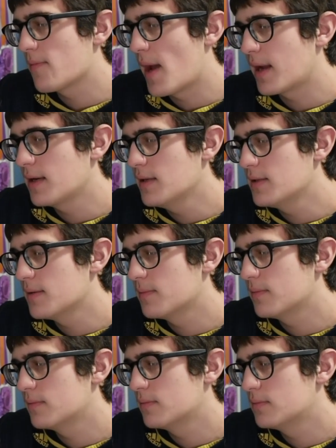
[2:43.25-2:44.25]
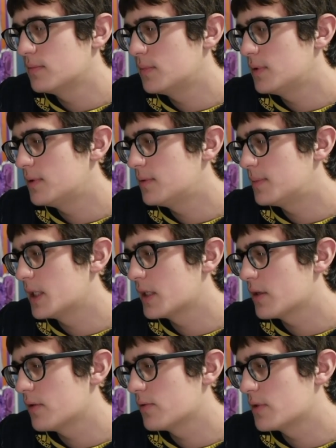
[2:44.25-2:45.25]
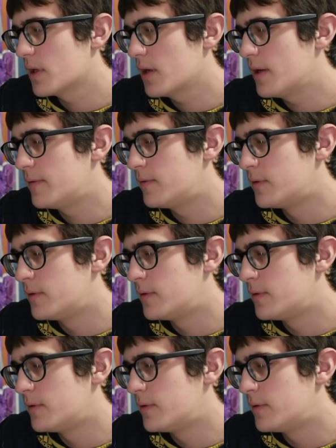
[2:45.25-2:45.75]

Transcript: magnesium, and a bunch of other stuff.